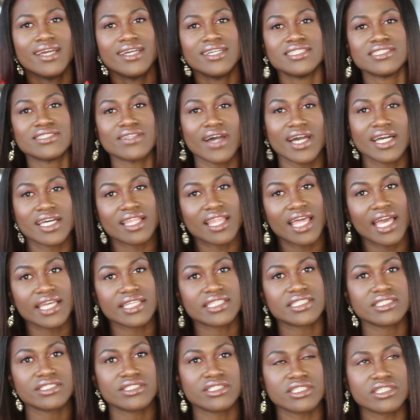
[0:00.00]
So I like
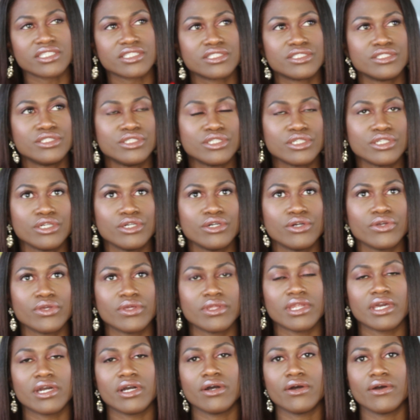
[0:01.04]
to just do, you
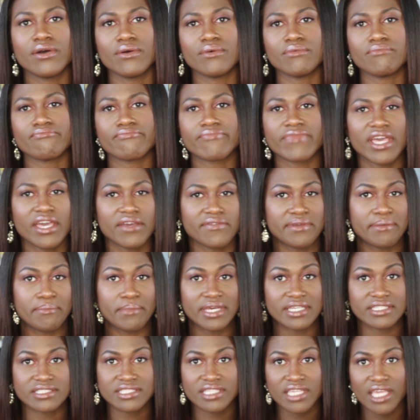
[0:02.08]
know, heavy
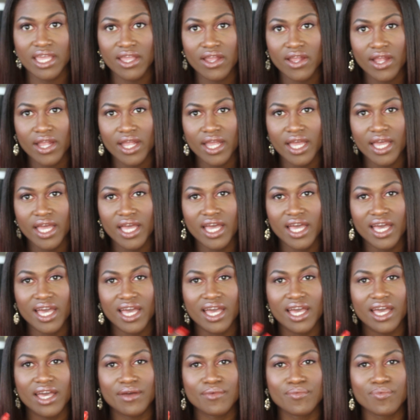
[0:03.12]

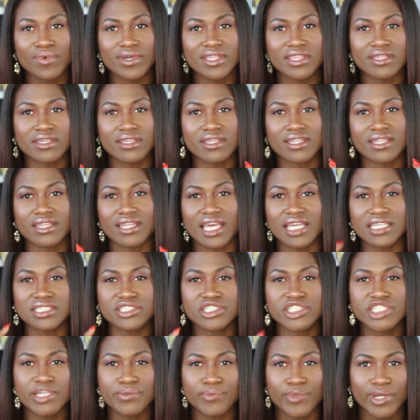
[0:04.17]
mascara with a
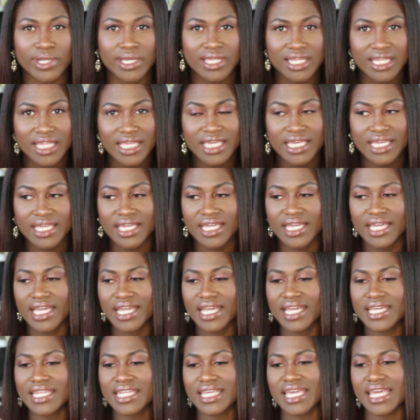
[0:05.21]
nice shimmery
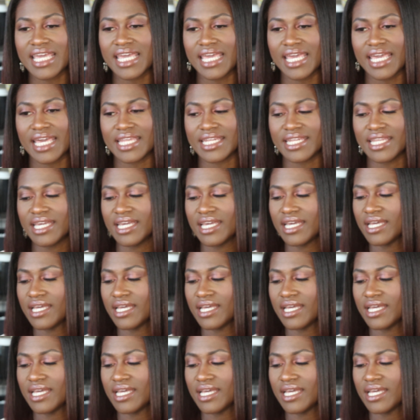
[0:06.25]
lid and